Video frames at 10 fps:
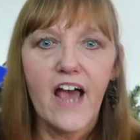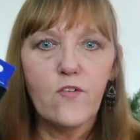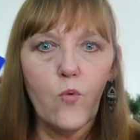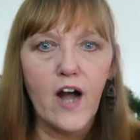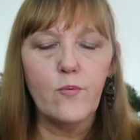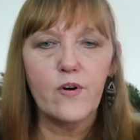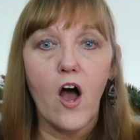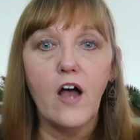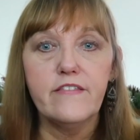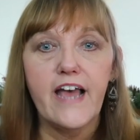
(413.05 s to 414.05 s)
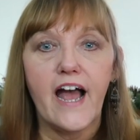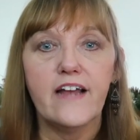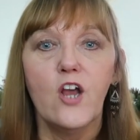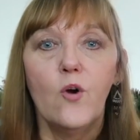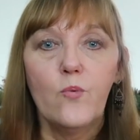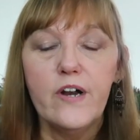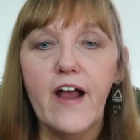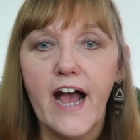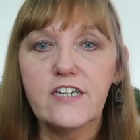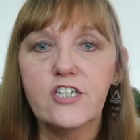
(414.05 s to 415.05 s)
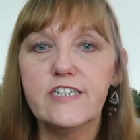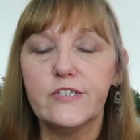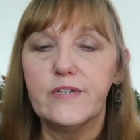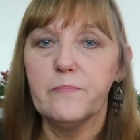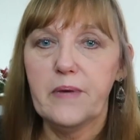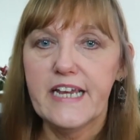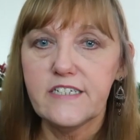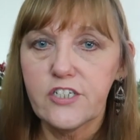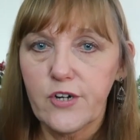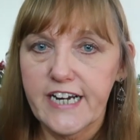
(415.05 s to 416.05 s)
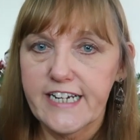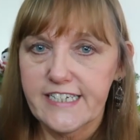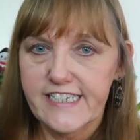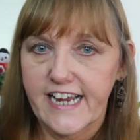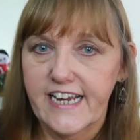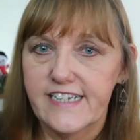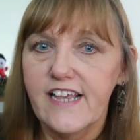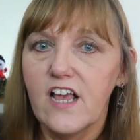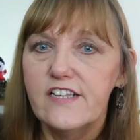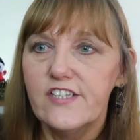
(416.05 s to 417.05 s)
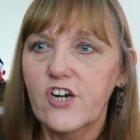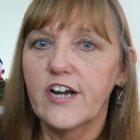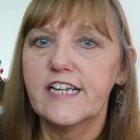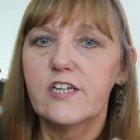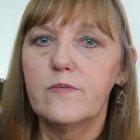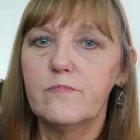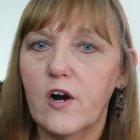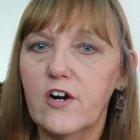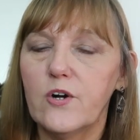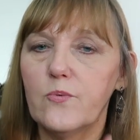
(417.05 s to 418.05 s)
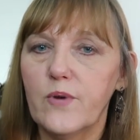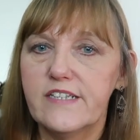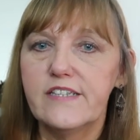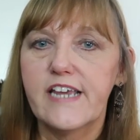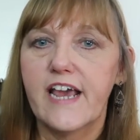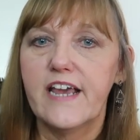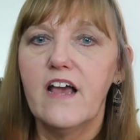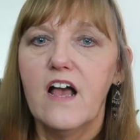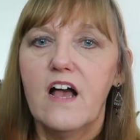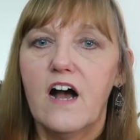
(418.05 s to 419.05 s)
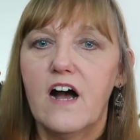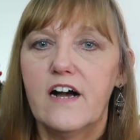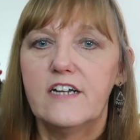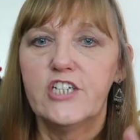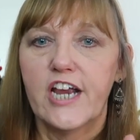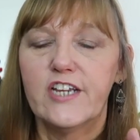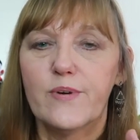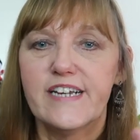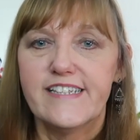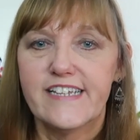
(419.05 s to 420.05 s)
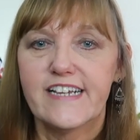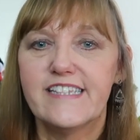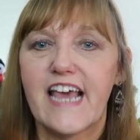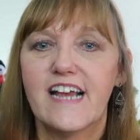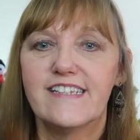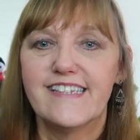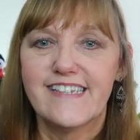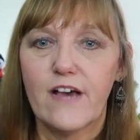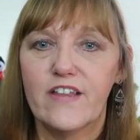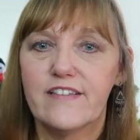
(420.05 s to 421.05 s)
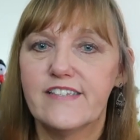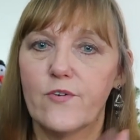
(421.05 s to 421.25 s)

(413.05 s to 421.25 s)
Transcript: And while we're on that, we're actually doing pin trading days starting tomorrow, Wednesday, uh, January 6th and 7th.